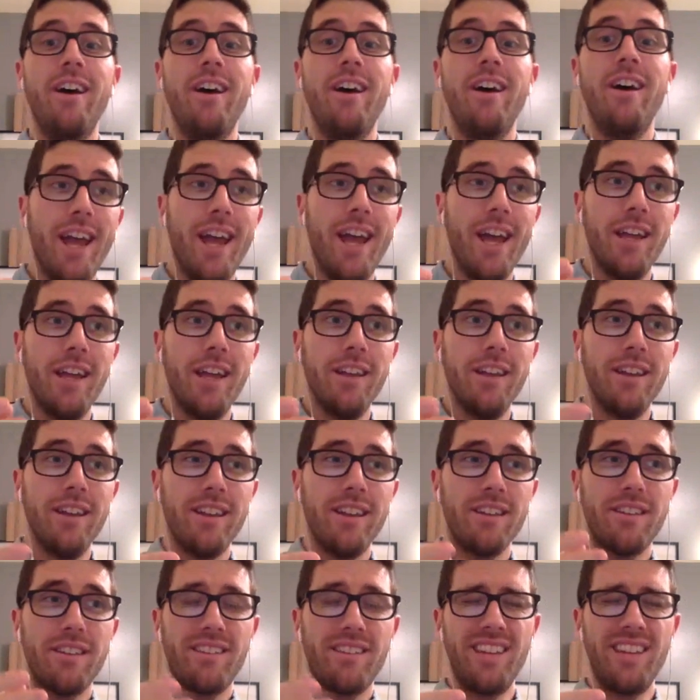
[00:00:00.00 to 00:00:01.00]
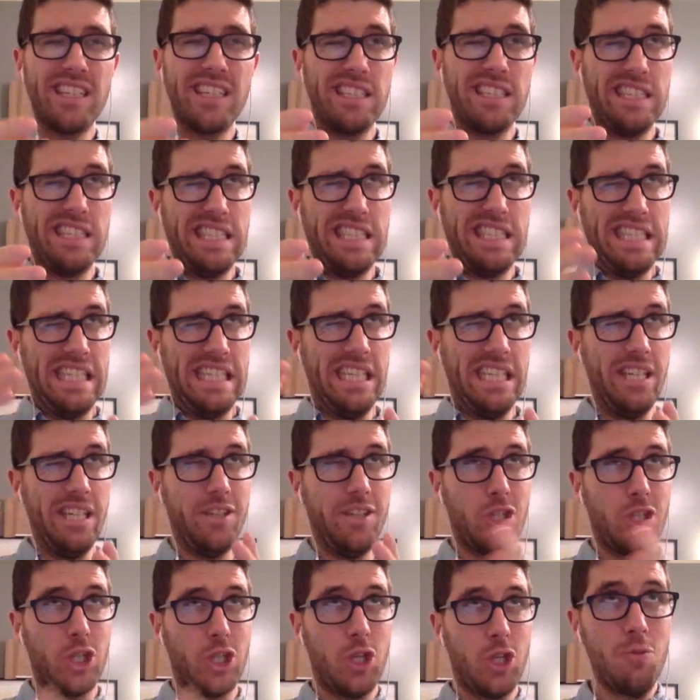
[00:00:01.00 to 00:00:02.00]
and
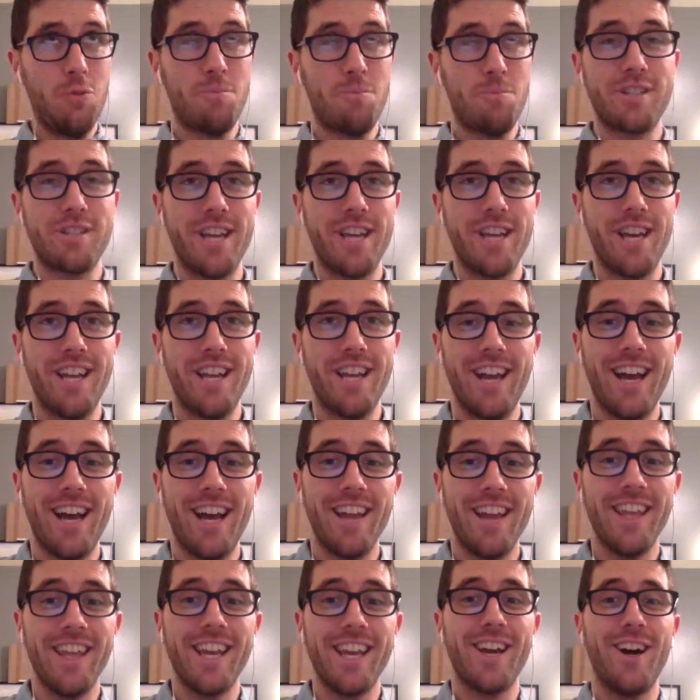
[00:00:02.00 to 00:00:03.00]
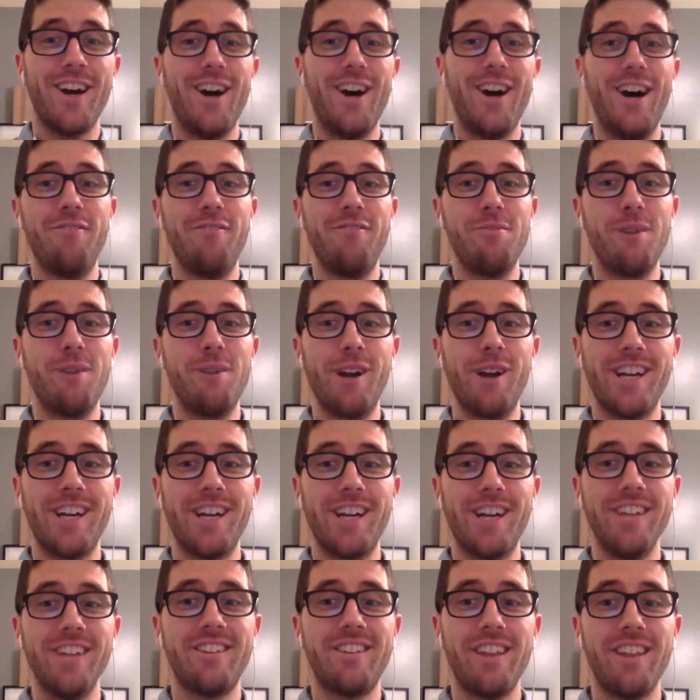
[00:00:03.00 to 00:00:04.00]
62 percent, I think, of
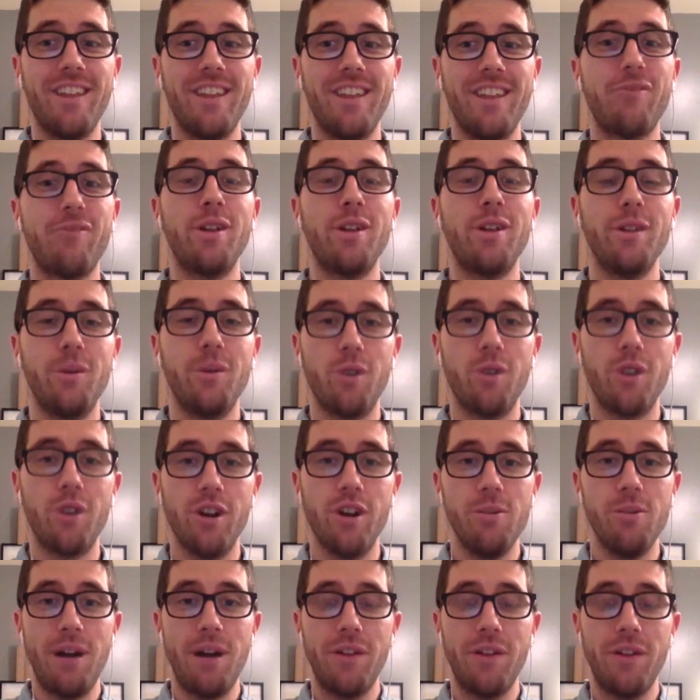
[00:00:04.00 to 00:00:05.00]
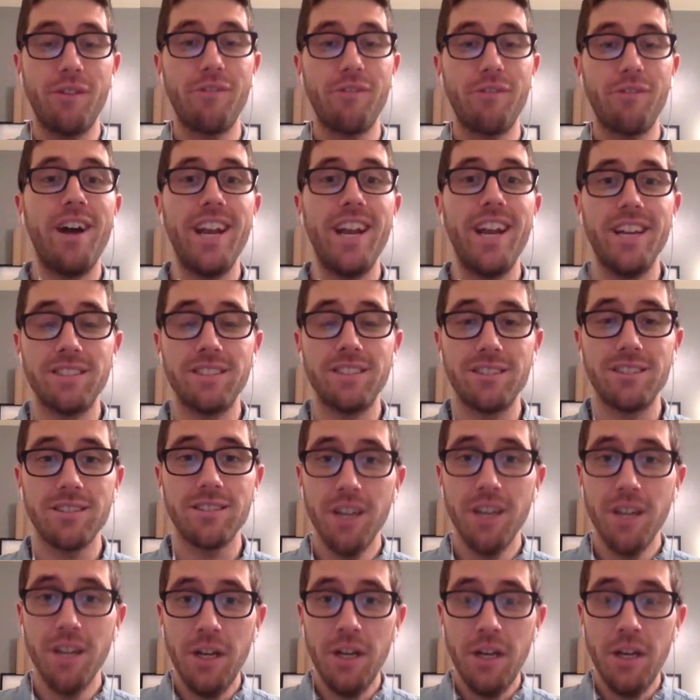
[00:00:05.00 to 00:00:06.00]
Americans say they frequently worry about their finances.